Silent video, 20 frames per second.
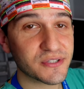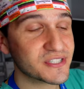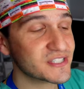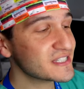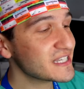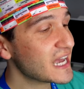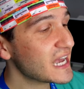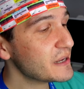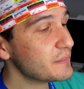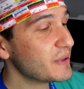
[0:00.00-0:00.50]

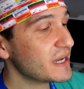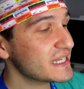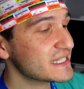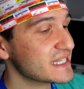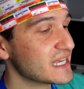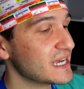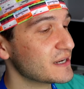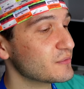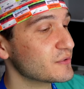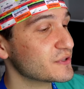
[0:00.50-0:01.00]
side by
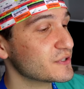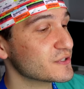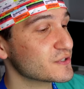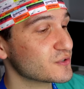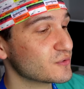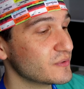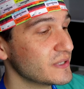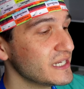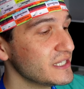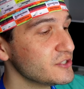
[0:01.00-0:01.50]
side with the
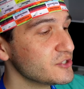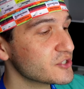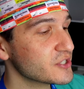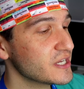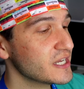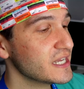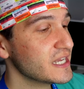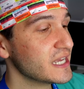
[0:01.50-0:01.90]
syringe